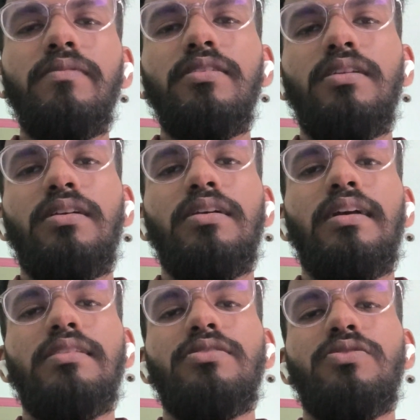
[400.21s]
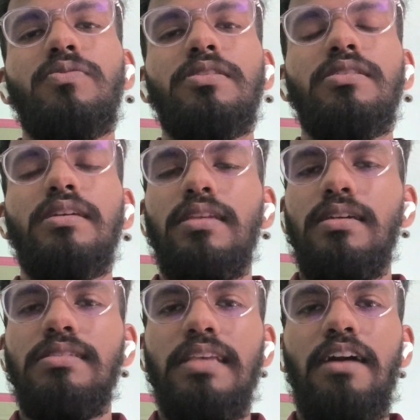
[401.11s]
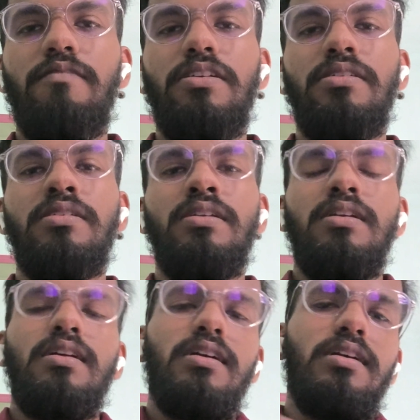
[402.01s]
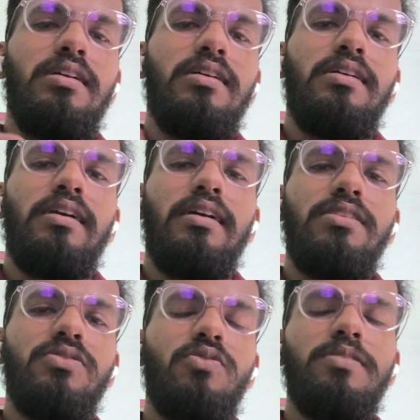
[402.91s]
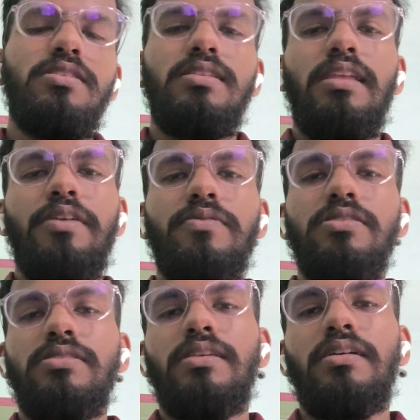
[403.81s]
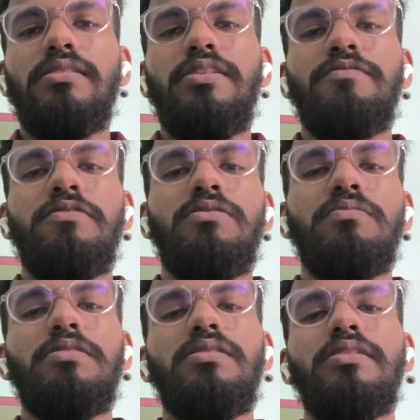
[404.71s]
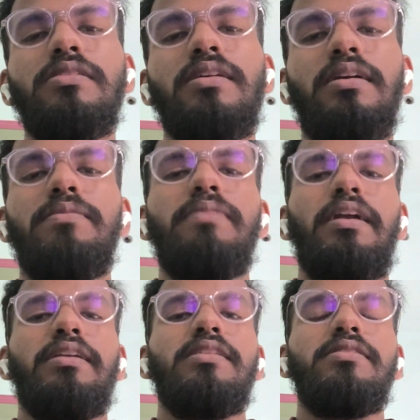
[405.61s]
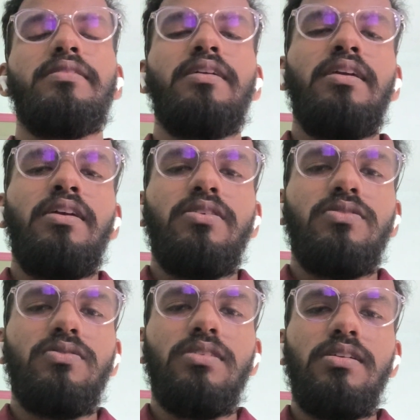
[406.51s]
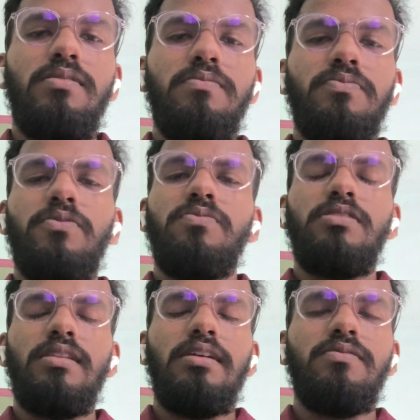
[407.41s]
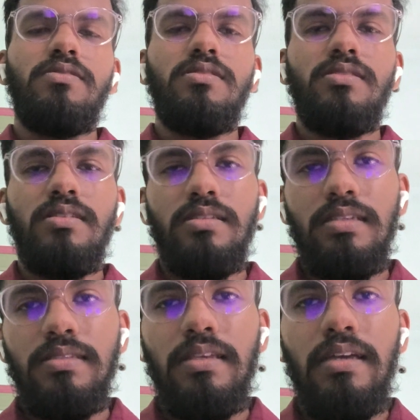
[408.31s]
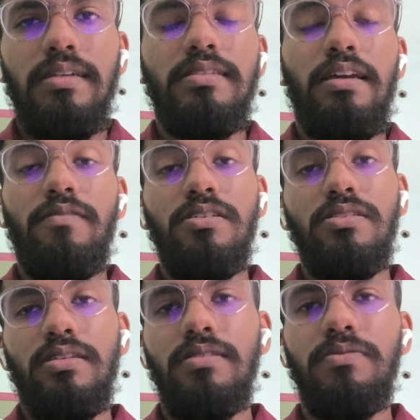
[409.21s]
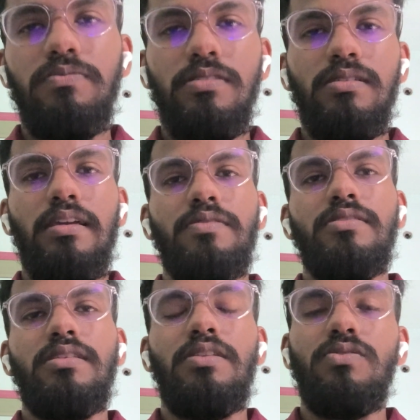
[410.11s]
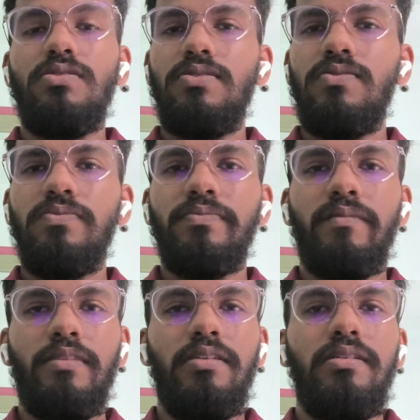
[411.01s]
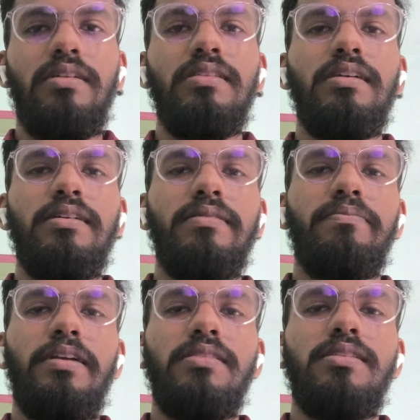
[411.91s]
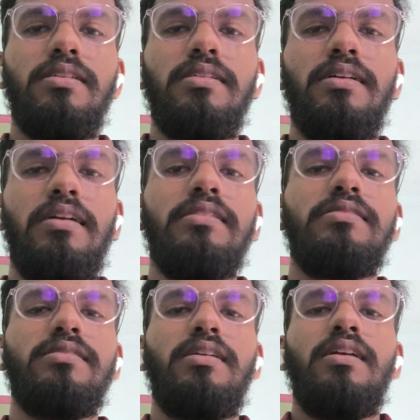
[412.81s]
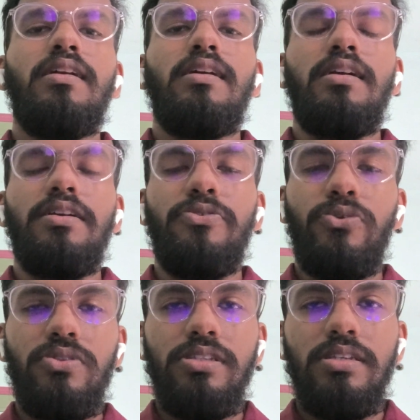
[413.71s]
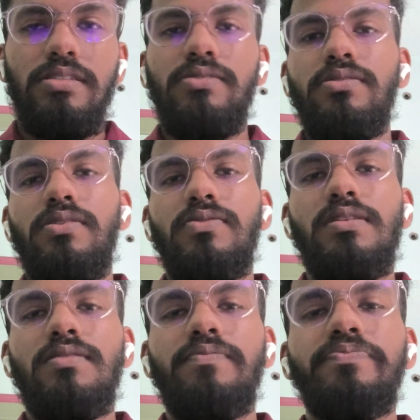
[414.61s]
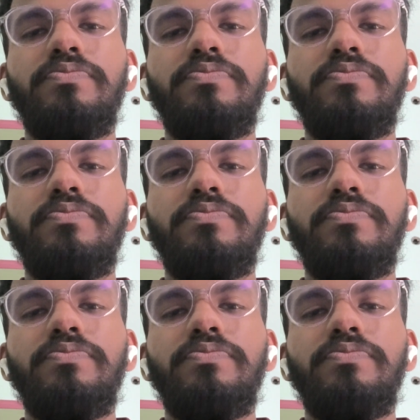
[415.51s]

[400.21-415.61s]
and so many, there are Java, and so many languages are there for building backend. So the popular languages such as Java is a popular language, and also the Python and Node.js, those are